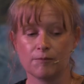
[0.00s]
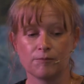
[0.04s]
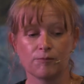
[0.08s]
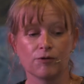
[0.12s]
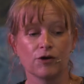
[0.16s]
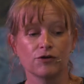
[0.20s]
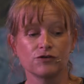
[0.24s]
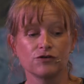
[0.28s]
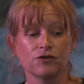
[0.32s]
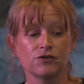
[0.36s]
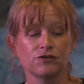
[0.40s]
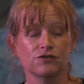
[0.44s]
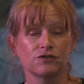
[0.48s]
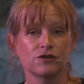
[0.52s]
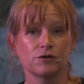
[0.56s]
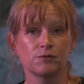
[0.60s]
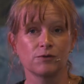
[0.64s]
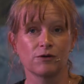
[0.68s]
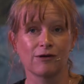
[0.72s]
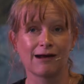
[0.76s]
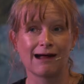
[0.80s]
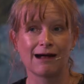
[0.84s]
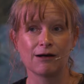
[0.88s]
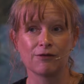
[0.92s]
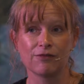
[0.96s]
products that
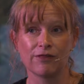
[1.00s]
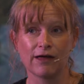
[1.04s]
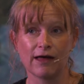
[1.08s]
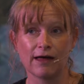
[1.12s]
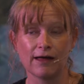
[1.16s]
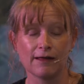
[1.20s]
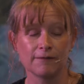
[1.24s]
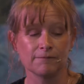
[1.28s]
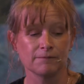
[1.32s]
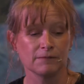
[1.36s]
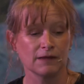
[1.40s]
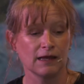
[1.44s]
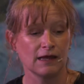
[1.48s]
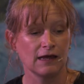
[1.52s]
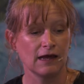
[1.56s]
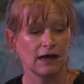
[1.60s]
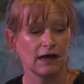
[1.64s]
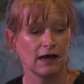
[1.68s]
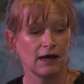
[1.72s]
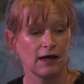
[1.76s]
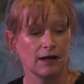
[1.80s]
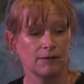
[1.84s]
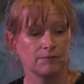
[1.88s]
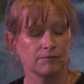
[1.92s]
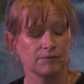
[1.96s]
were out there
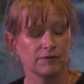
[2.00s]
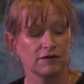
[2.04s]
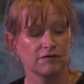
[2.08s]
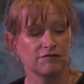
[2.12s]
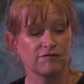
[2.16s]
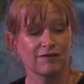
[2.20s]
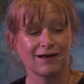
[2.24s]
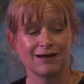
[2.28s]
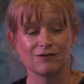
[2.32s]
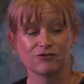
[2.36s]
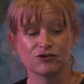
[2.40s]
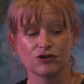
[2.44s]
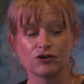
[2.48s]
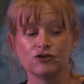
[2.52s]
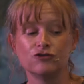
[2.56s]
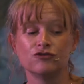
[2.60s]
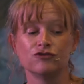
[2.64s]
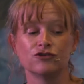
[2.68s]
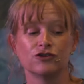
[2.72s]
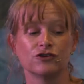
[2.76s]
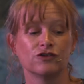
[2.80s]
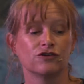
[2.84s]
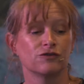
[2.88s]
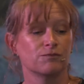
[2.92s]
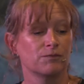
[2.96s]
and found
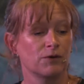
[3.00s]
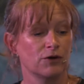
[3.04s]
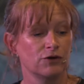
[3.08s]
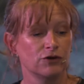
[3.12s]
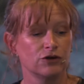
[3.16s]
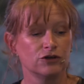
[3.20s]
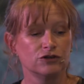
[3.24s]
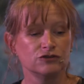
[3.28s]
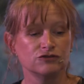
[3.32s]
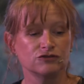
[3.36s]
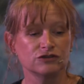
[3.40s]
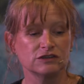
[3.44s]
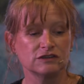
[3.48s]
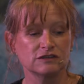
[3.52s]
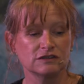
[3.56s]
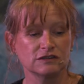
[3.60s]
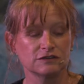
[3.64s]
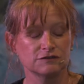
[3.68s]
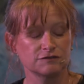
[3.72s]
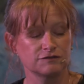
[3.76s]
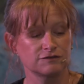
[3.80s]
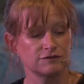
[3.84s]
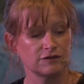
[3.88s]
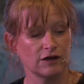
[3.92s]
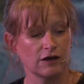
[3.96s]
hundreds upon hundreds
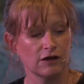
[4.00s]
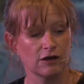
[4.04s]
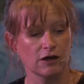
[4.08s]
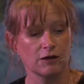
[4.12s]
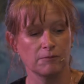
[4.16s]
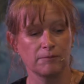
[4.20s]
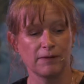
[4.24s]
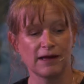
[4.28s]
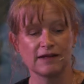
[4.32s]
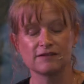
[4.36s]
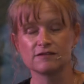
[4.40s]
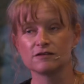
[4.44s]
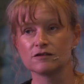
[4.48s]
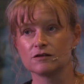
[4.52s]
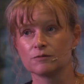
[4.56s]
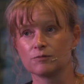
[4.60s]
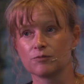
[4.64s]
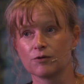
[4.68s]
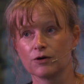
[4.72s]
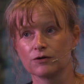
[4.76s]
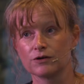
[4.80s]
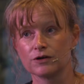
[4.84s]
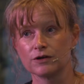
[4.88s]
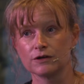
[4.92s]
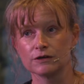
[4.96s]
of competitor
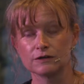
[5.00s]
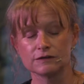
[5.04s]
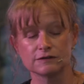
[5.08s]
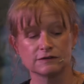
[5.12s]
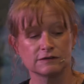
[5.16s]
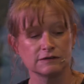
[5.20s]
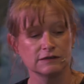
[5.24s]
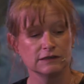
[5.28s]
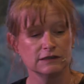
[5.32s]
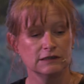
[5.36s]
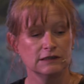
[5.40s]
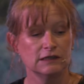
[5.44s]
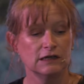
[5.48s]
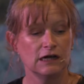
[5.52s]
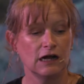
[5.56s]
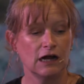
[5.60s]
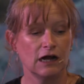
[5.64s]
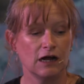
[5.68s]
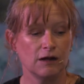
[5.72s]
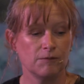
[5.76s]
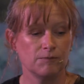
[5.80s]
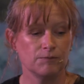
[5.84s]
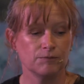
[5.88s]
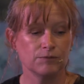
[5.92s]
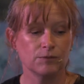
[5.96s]
products.
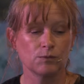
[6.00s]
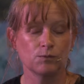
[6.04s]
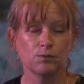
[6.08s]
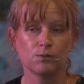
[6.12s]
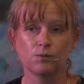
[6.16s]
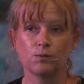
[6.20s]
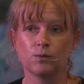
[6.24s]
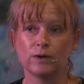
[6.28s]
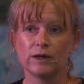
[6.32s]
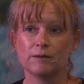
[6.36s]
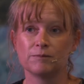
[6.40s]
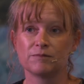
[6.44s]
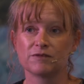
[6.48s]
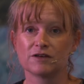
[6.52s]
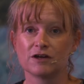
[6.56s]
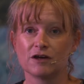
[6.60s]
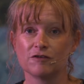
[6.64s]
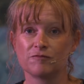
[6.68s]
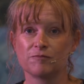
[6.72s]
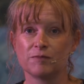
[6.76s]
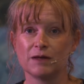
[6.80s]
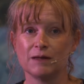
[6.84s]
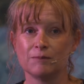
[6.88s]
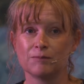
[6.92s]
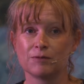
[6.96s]
We
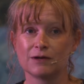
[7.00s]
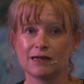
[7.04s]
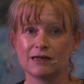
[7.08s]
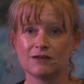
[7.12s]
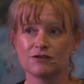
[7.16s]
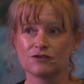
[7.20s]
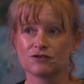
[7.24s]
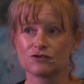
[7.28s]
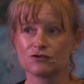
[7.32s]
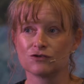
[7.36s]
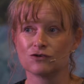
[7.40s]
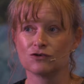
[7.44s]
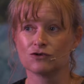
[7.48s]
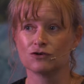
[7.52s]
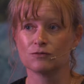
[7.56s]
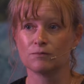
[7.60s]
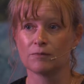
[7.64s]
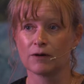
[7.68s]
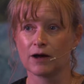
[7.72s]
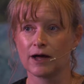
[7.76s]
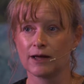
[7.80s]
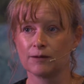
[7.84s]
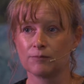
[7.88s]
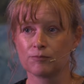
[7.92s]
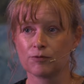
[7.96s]
observed people in store
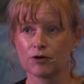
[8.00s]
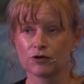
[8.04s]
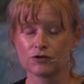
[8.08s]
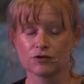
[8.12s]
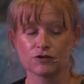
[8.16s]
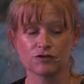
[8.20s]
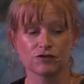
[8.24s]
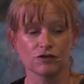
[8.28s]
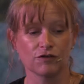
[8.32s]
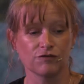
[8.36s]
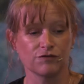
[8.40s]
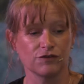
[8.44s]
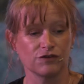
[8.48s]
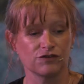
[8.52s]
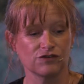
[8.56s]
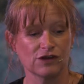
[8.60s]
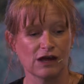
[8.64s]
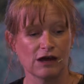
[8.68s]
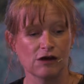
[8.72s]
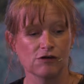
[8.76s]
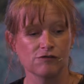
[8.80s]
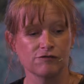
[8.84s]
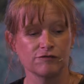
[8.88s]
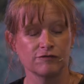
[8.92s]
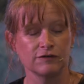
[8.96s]
buying products off the
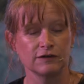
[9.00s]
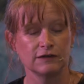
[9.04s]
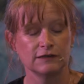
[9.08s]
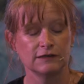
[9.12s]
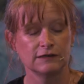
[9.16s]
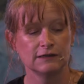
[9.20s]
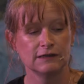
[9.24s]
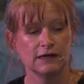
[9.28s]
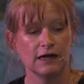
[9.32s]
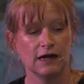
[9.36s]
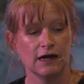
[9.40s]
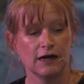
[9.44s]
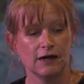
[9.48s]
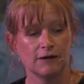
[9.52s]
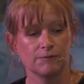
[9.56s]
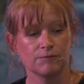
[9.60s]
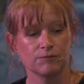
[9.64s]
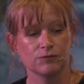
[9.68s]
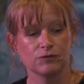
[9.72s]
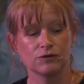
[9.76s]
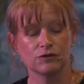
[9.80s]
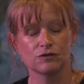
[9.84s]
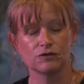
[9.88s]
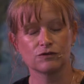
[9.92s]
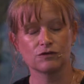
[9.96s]
shelf
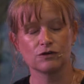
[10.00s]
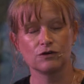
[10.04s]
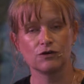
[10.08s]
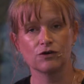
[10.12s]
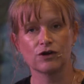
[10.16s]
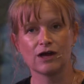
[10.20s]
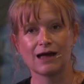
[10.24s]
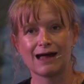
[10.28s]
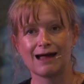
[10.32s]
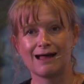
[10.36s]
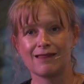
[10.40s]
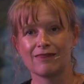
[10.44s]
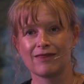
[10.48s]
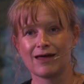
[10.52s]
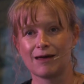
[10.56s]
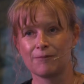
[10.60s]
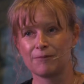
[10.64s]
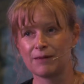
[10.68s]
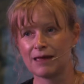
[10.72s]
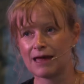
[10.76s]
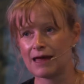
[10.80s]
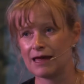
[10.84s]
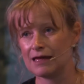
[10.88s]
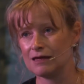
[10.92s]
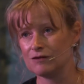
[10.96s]
to look at their
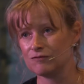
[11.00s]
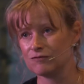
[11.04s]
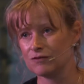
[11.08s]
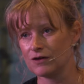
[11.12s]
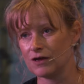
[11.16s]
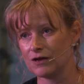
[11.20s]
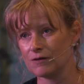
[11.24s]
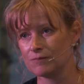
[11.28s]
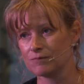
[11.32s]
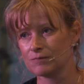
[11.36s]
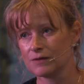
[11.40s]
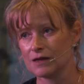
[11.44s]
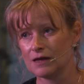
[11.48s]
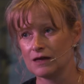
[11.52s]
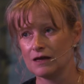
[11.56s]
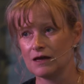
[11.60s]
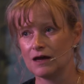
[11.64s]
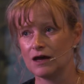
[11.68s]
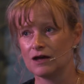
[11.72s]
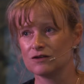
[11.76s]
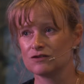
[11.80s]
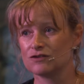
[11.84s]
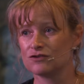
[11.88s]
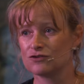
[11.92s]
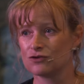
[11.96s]
behaviour,
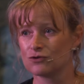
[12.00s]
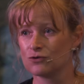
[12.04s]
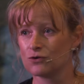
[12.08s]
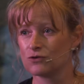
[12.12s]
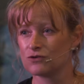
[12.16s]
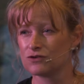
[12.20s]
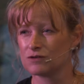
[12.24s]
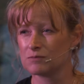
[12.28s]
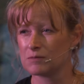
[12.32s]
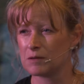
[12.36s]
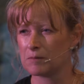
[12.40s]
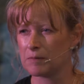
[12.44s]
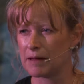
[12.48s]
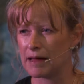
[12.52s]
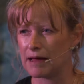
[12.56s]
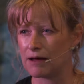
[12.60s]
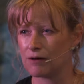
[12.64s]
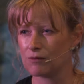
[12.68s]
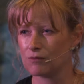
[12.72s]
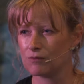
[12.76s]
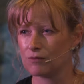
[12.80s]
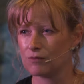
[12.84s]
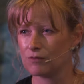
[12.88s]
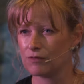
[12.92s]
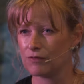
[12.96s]
to talk to them
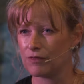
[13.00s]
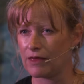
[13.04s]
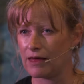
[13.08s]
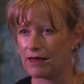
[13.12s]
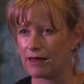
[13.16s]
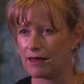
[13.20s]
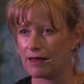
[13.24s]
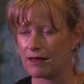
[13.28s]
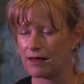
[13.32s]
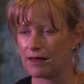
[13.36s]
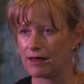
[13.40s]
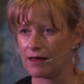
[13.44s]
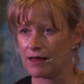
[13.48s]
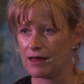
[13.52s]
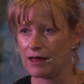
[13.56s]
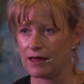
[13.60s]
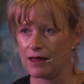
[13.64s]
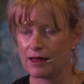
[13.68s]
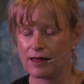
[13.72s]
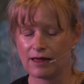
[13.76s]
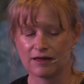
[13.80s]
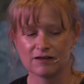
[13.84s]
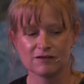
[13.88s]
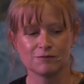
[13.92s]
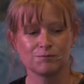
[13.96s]
about their
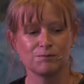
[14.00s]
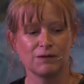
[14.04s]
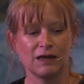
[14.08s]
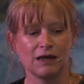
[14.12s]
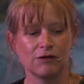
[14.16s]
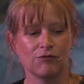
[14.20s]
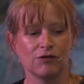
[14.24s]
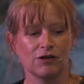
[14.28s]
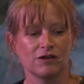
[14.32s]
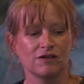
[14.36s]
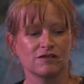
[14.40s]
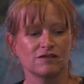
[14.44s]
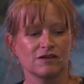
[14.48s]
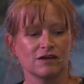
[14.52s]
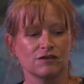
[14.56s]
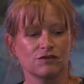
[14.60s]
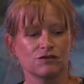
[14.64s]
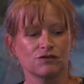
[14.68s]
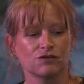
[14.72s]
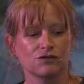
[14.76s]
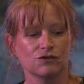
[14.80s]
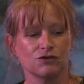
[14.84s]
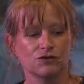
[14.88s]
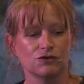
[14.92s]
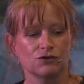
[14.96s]
experience in
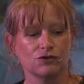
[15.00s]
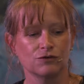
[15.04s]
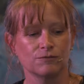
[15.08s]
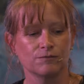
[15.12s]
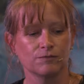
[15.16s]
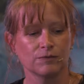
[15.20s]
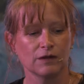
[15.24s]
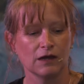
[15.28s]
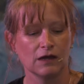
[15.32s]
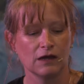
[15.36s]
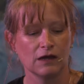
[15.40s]
store.